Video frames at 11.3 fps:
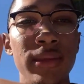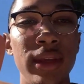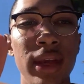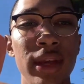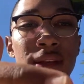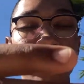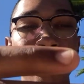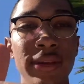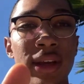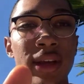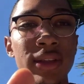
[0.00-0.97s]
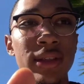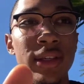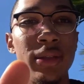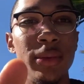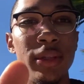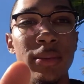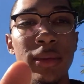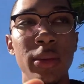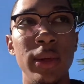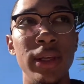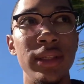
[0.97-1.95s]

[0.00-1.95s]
And your friends are supposed to be the ones